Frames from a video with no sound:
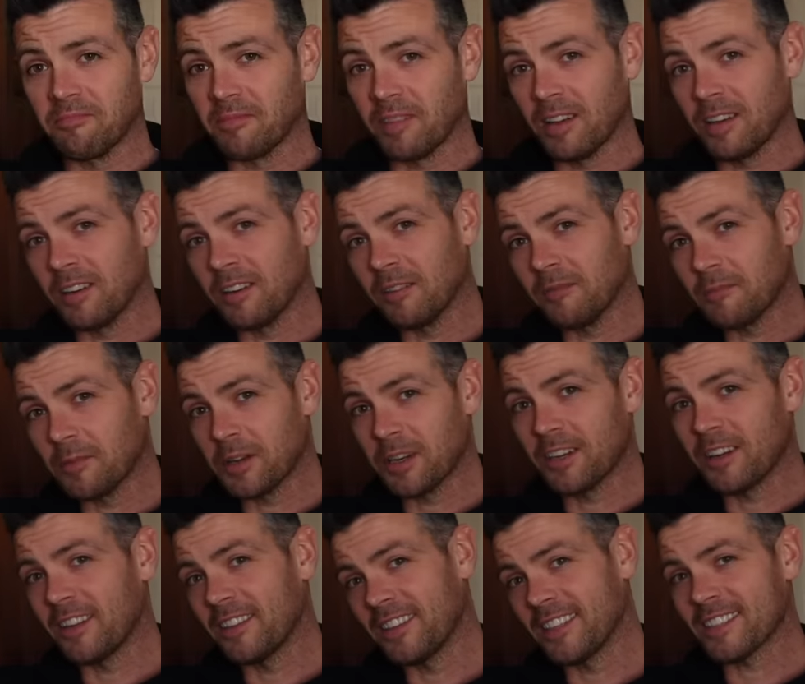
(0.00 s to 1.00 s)
I don't know, put it
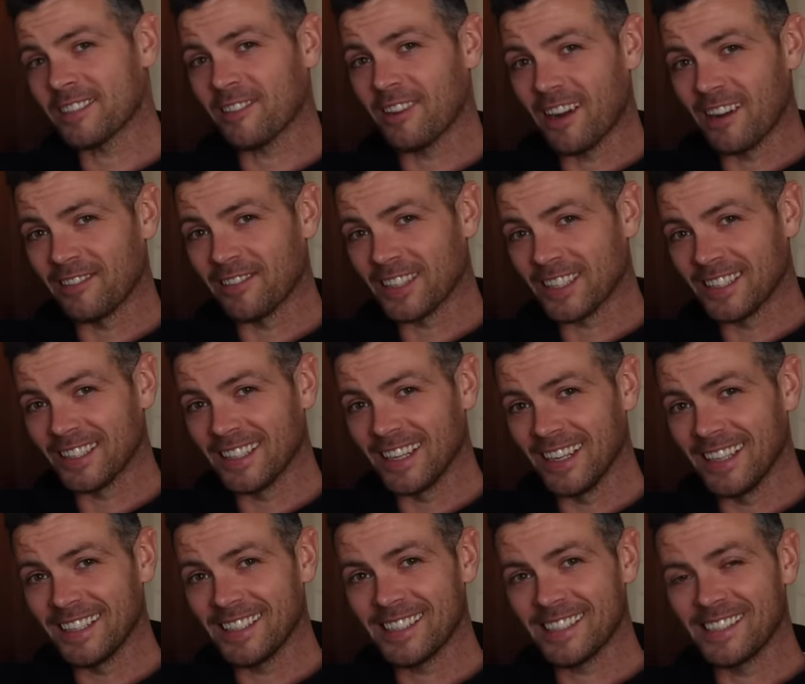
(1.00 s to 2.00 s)
on this graphic, you
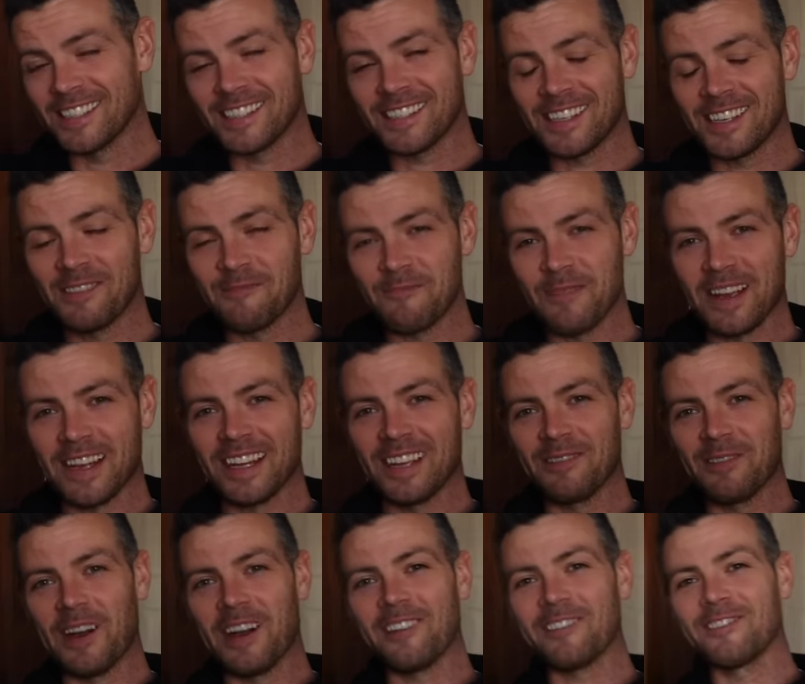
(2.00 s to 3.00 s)
guys. Just keep my
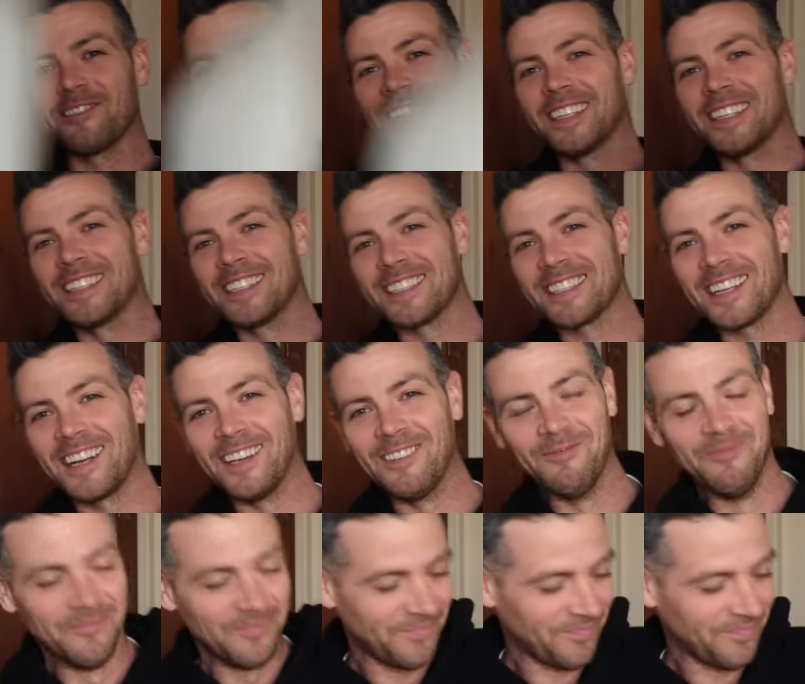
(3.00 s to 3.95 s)
name off of it this time.